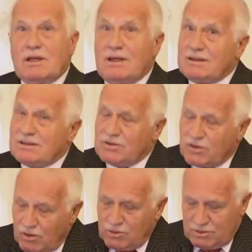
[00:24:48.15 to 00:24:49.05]
and
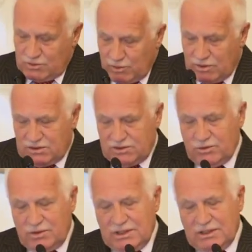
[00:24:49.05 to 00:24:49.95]
don't want to
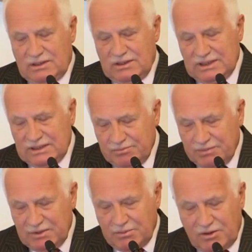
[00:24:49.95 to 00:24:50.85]
hear that the
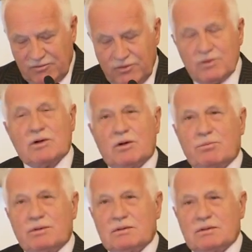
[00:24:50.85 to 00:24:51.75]
people of
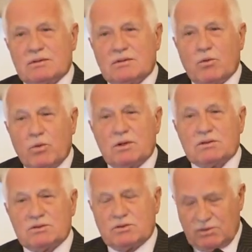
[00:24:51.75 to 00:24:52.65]
Europe
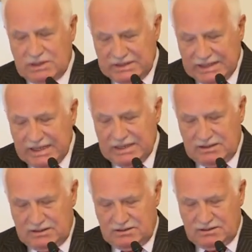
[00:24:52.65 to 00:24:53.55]
want to retain